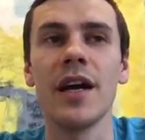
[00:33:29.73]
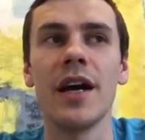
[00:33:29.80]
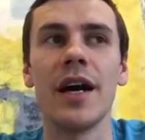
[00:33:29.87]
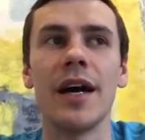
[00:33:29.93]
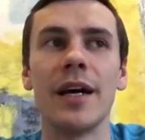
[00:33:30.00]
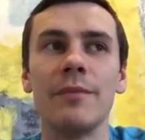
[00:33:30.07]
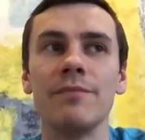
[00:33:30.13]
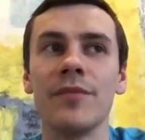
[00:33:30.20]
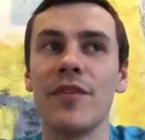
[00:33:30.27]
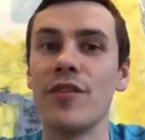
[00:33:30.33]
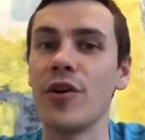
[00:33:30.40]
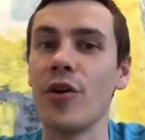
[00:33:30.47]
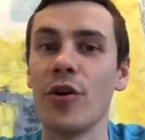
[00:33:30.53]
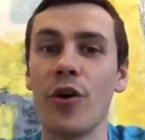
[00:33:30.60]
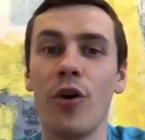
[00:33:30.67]
if you
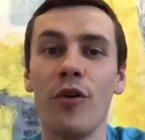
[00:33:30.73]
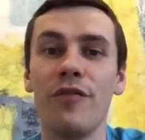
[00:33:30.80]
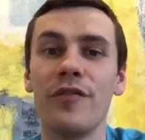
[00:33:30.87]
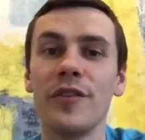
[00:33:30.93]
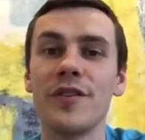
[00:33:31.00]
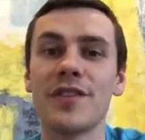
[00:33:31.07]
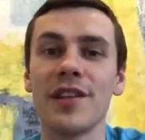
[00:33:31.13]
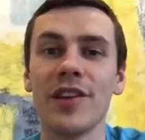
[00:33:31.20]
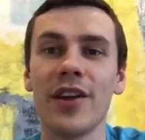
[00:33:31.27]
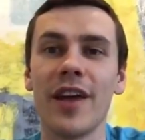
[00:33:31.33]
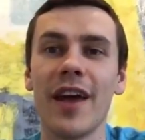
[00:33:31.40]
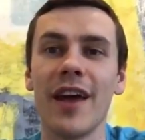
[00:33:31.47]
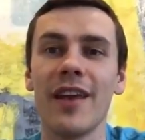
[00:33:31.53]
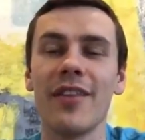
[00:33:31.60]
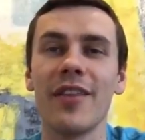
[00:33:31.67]
go to Whole Foods and look
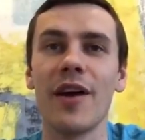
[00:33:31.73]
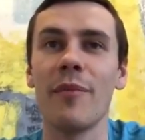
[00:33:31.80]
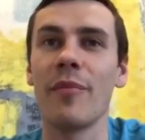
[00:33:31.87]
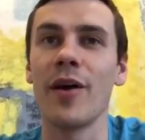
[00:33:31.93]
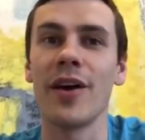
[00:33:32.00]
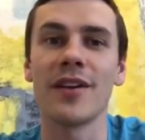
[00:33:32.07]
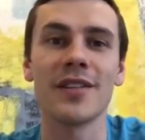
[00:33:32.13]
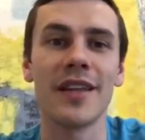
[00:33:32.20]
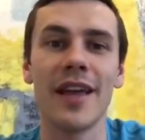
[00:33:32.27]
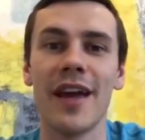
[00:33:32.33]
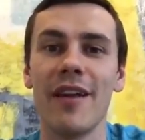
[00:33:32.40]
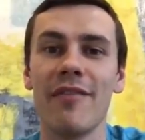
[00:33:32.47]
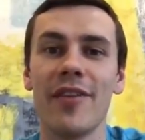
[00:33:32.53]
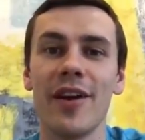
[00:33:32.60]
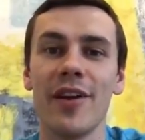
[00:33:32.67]
at the bars that they
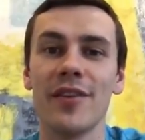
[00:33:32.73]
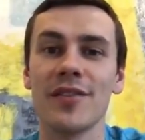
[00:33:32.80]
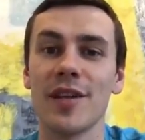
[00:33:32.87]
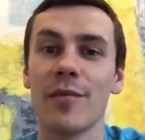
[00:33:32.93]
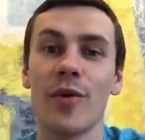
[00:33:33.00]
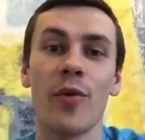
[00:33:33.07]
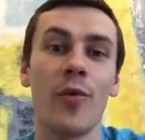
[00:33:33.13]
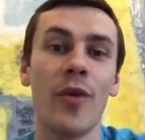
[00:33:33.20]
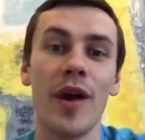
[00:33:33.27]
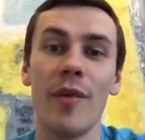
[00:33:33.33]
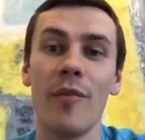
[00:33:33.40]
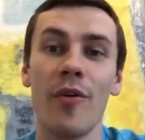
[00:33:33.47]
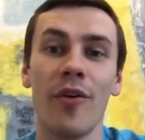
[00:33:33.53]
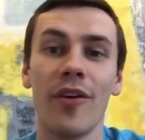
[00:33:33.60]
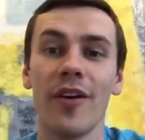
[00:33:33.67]
have there, some are way
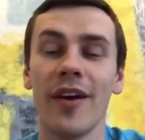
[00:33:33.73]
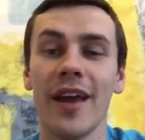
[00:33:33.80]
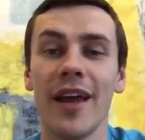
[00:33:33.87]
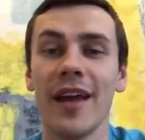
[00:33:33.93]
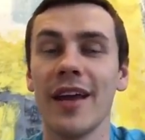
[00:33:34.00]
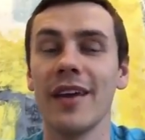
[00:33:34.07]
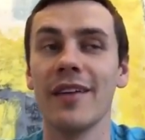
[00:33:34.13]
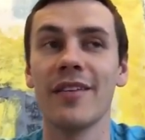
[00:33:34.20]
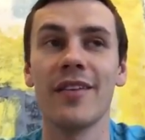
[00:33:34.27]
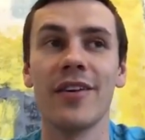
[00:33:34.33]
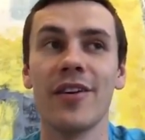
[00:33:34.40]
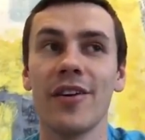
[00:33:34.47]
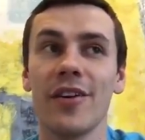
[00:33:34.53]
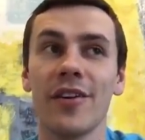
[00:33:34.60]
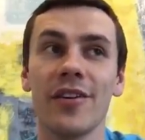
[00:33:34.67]
more, and
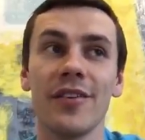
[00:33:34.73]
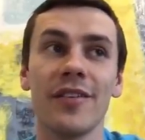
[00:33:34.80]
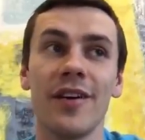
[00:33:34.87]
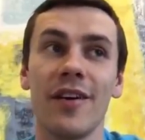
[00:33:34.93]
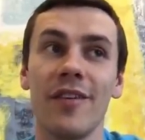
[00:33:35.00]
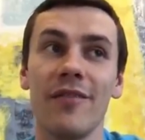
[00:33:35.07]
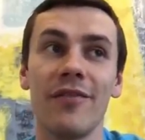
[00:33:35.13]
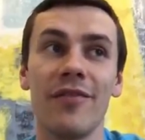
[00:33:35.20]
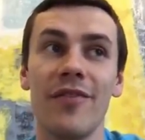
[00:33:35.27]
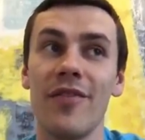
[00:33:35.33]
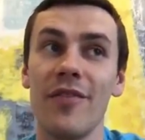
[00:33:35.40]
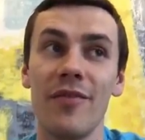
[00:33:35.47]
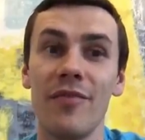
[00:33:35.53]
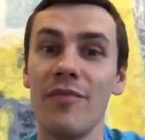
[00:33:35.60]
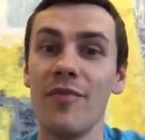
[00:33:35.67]

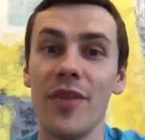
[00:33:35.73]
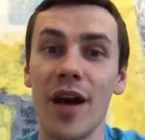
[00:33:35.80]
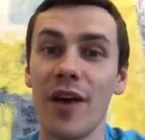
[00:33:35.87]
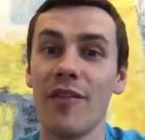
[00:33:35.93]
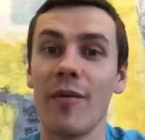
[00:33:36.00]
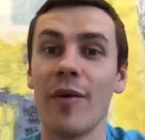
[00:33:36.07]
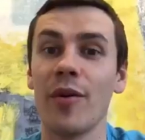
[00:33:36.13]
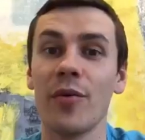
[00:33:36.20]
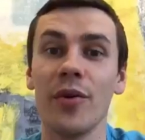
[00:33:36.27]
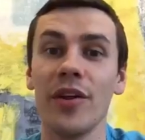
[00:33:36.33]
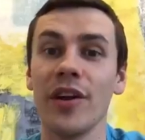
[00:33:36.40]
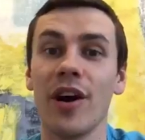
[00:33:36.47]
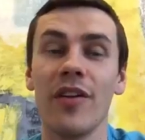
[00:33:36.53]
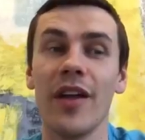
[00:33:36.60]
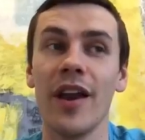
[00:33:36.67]
none of them are really
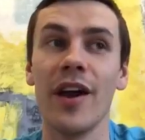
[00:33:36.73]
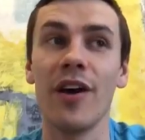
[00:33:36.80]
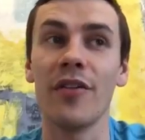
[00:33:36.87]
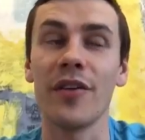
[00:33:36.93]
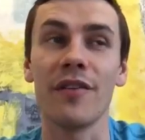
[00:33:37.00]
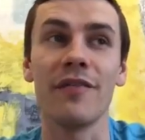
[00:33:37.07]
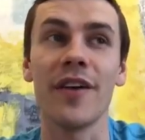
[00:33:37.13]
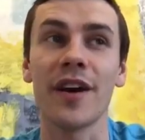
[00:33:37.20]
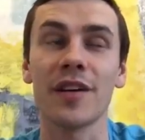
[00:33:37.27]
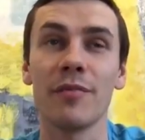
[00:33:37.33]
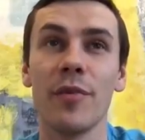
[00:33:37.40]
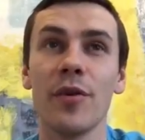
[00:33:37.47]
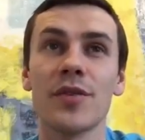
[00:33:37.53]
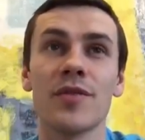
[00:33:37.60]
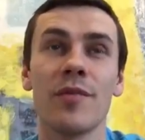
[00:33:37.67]
all that healthy. In fact,
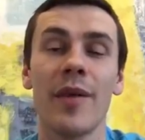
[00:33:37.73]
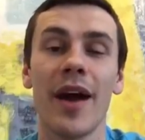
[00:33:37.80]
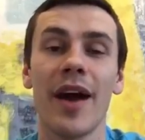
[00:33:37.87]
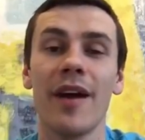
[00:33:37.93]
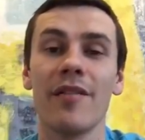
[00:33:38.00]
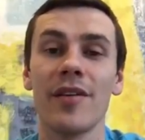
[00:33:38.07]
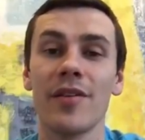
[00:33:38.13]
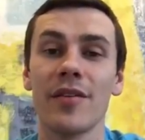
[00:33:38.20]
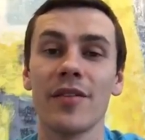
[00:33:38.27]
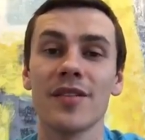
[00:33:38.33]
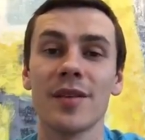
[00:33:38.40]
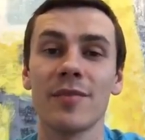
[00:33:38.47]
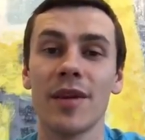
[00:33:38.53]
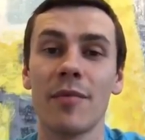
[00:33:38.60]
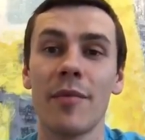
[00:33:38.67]
most of them have either
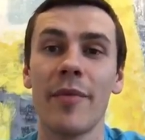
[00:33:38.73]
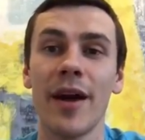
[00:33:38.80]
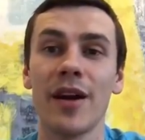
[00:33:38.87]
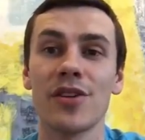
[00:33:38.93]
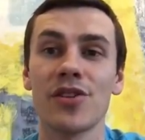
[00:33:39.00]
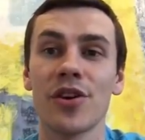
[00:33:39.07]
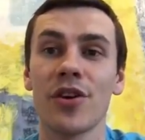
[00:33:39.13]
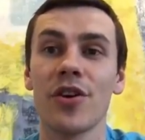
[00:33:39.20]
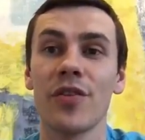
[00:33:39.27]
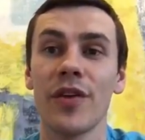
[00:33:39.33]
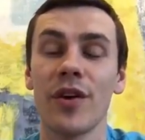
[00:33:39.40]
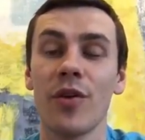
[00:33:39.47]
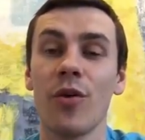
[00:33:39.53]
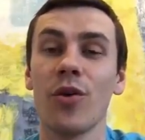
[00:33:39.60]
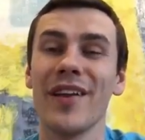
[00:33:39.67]
some type of bad sugar in
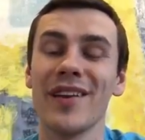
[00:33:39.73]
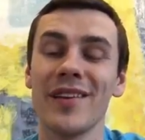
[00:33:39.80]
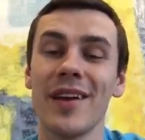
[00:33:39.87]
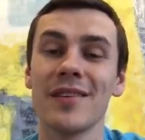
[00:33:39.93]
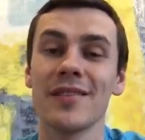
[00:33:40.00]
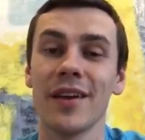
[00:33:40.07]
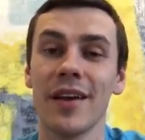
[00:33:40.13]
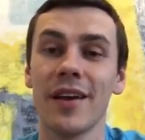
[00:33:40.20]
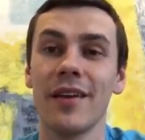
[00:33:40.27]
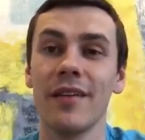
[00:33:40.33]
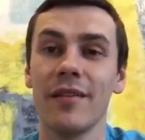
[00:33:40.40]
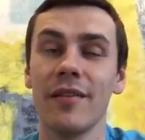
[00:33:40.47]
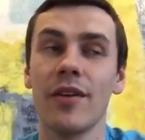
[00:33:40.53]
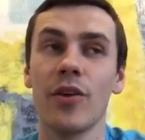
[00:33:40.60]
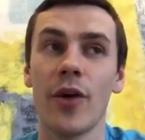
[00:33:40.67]
there or they taste like
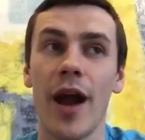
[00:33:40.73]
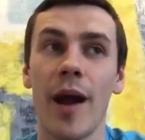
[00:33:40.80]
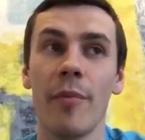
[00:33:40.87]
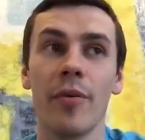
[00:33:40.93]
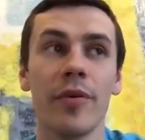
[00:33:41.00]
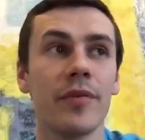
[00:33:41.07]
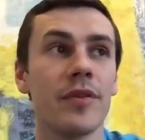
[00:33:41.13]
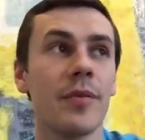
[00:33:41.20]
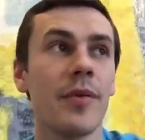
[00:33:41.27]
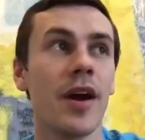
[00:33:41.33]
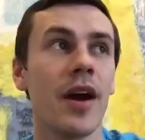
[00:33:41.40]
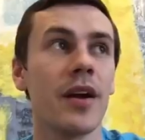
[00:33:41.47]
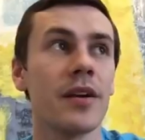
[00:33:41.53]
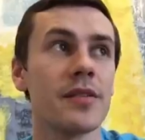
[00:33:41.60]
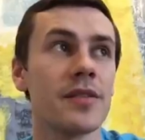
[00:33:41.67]
crap, to be
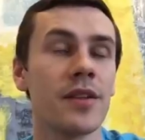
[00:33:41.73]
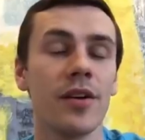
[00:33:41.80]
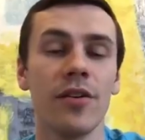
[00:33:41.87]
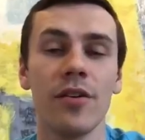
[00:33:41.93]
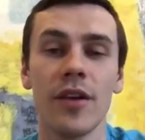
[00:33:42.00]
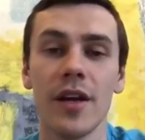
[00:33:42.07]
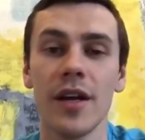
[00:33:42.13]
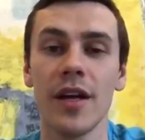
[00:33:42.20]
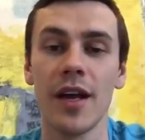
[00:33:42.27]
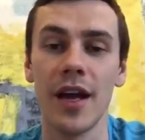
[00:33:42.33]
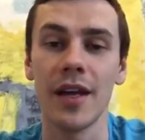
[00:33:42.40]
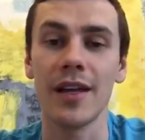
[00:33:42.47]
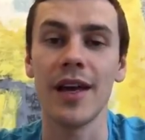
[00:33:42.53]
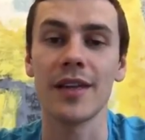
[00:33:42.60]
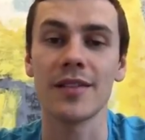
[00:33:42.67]
honest. So
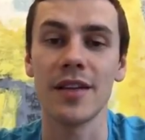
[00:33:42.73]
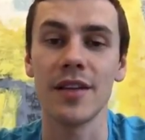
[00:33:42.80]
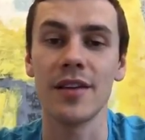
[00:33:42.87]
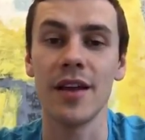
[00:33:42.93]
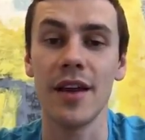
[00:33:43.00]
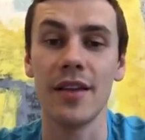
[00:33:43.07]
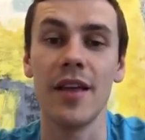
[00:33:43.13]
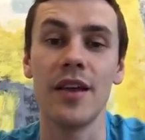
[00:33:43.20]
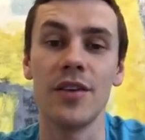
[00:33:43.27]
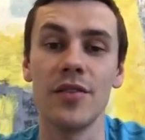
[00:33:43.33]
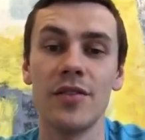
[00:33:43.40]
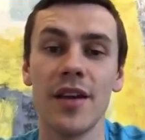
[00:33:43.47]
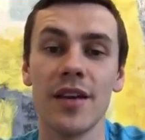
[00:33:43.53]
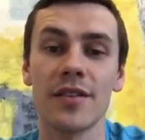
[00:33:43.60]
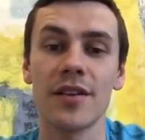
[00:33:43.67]
yes, they do
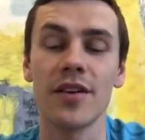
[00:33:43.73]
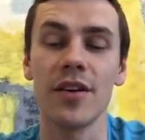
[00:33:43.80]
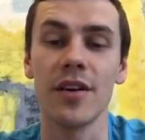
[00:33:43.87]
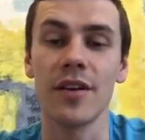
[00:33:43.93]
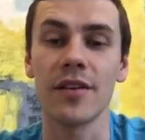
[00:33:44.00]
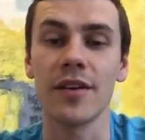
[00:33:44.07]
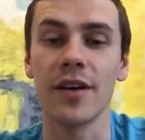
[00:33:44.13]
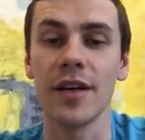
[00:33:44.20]
taste good.